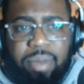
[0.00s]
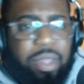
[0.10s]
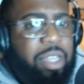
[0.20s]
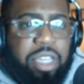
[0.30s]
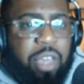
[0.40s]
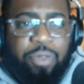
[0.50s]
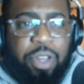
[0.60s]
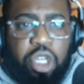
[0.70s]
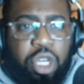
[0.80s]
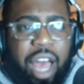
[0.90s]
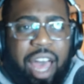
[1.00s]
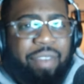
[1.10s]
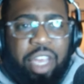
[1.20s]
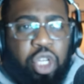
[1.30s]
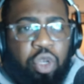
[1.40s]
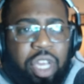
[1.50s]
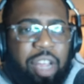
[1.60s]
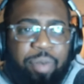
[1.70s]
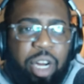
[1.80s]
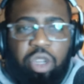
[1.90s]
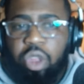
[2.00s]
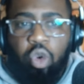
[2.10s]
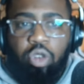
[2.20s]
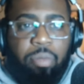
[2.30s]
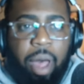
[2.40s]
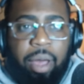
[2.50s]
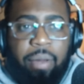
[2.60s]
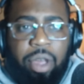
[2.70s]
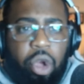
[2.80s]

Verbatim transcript: This defense should not have issues getting pressure on the quarterback.